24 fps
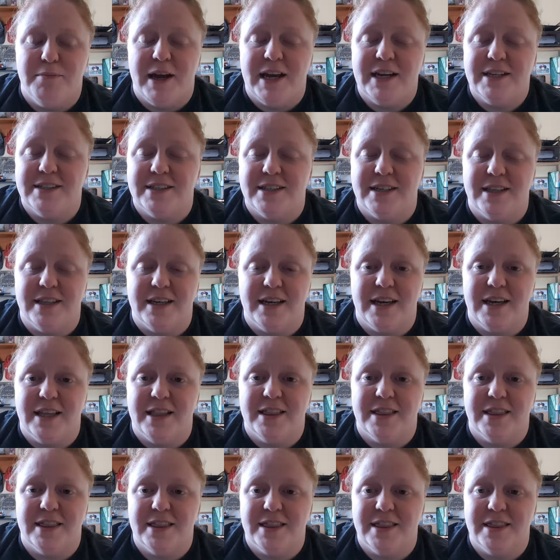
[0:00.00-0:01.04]

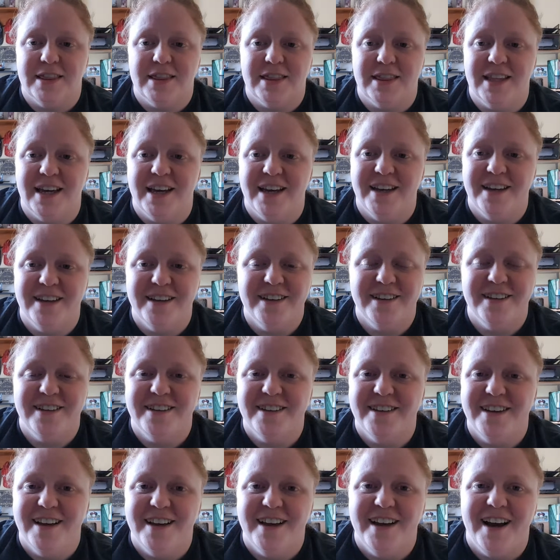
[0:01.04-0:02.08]
basically,
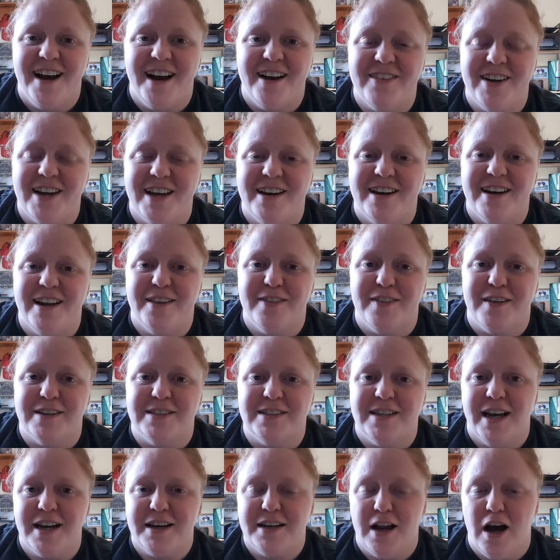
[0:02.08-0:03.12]
the
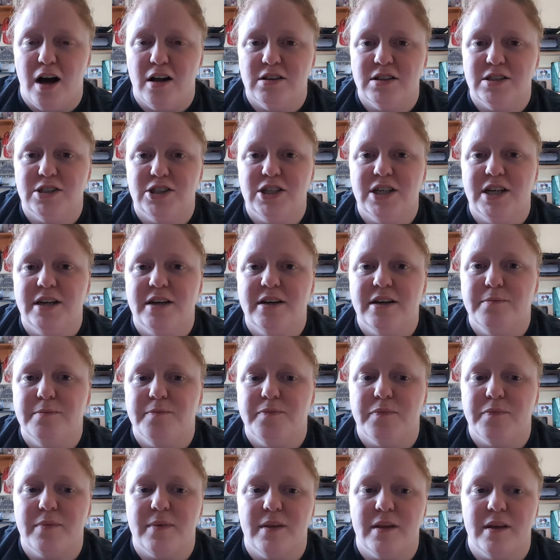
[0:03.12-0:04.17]
technology
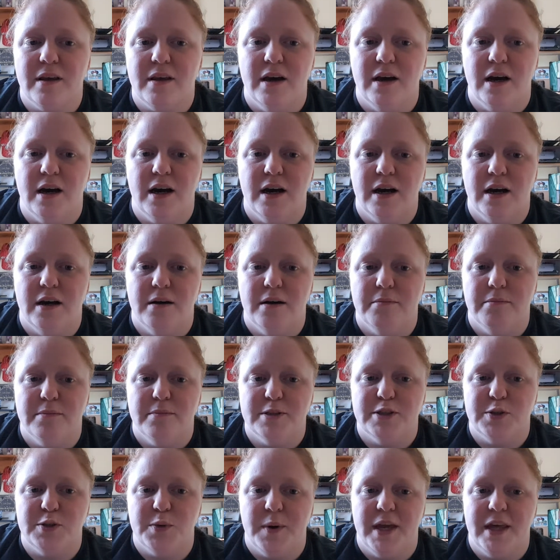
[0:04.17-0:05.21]

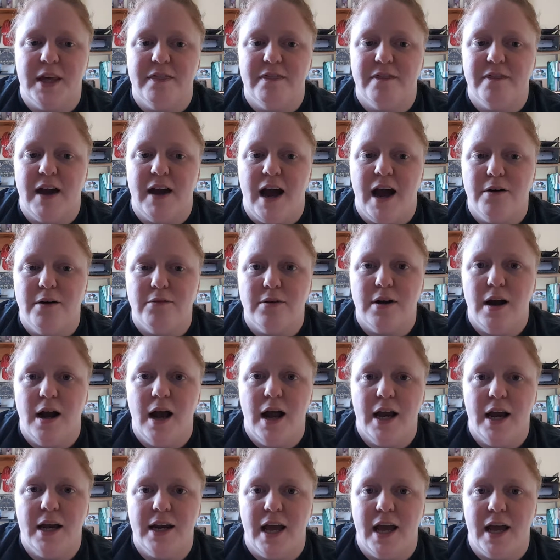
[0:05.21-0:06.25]
between that
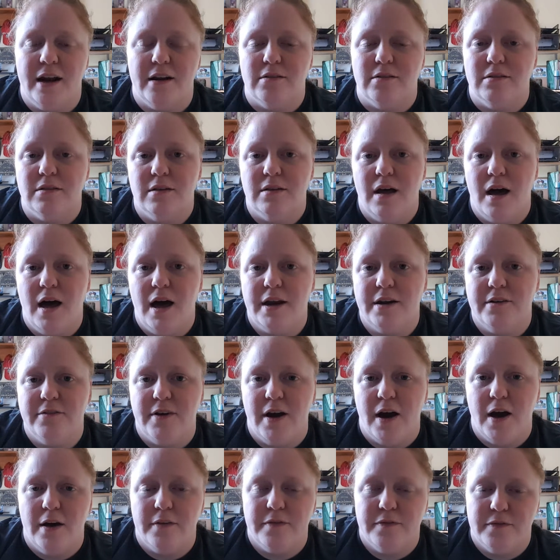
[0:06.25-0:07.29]
ride and a lot of
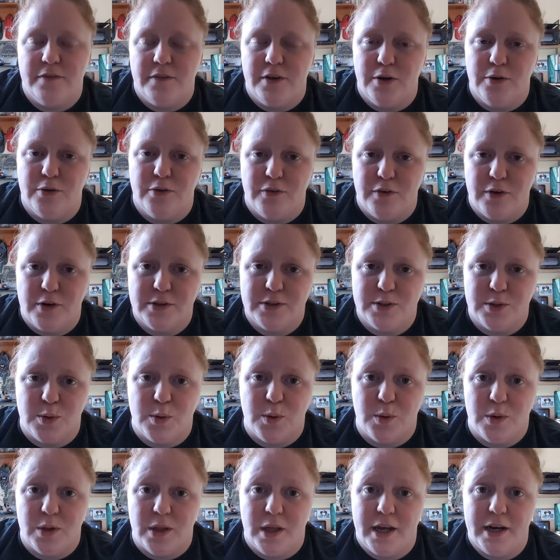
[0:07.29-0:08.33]
Universal
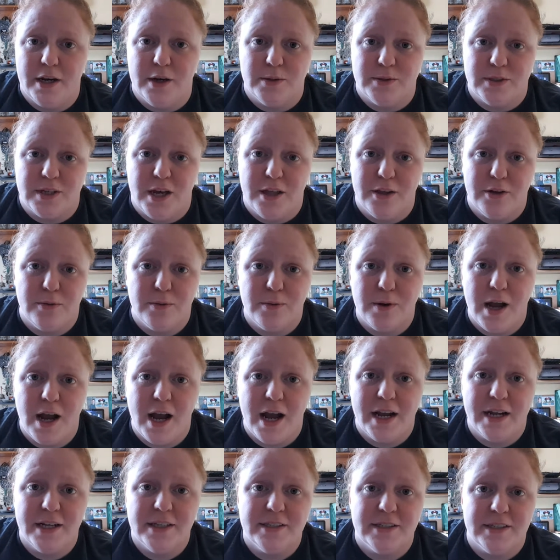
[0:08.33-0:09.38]
Orlando's other
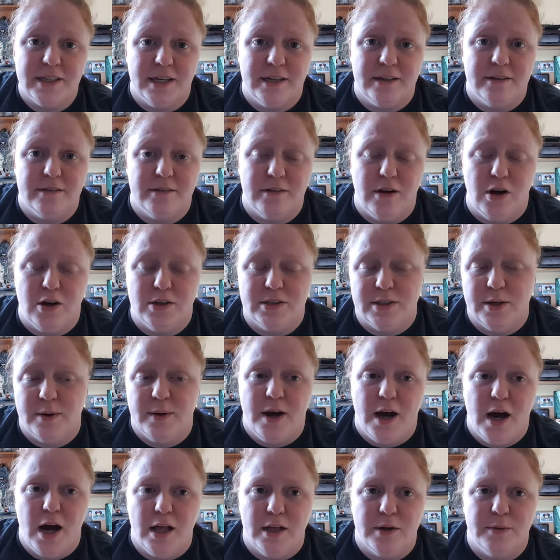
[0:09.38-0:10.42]
rides, and also
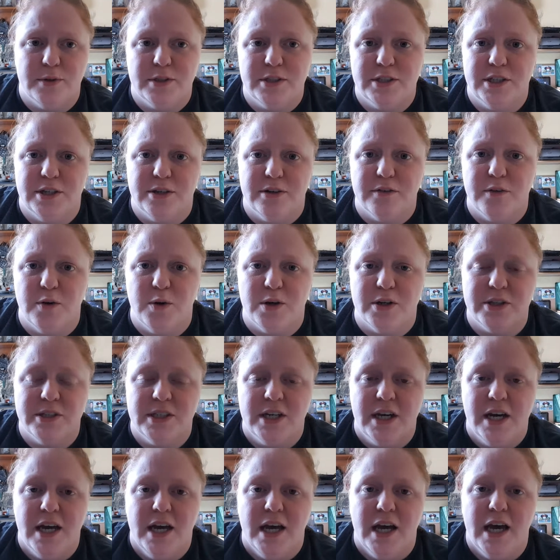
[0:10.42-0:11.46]
at Hollywood too, of course,
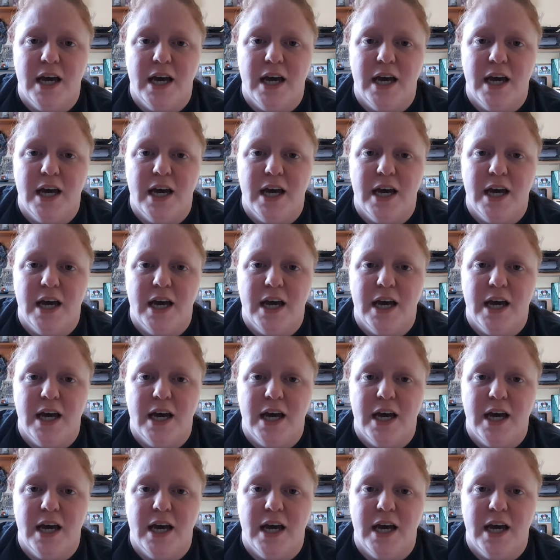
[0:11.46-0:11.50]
